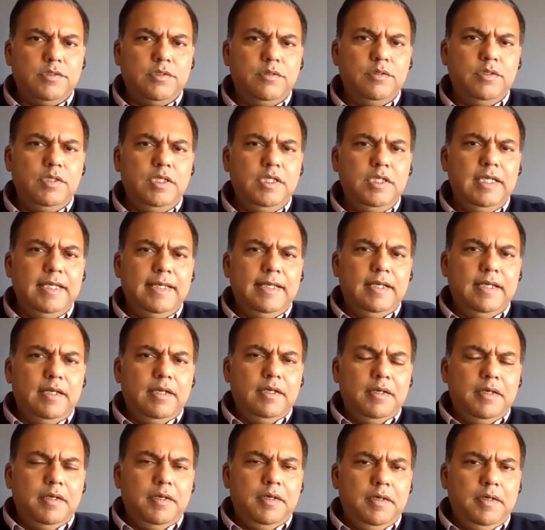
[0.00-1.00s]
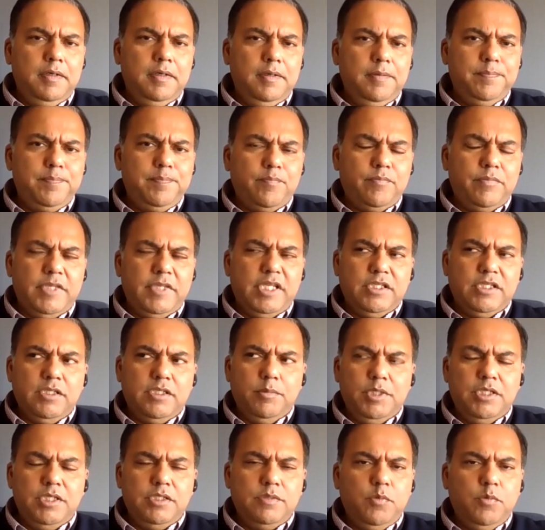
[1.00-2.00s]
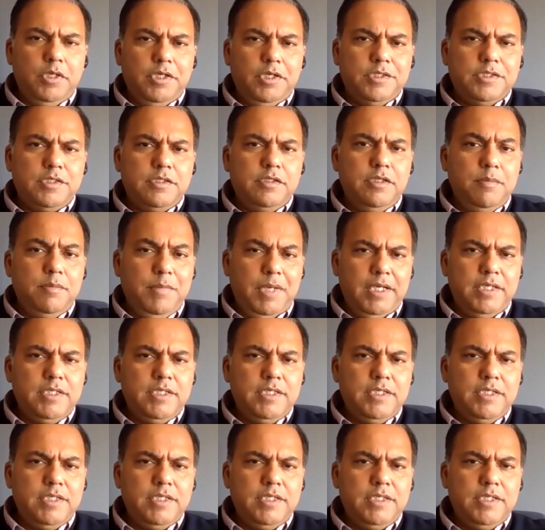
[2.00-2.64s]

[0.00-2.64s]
So the um, some of these wallets they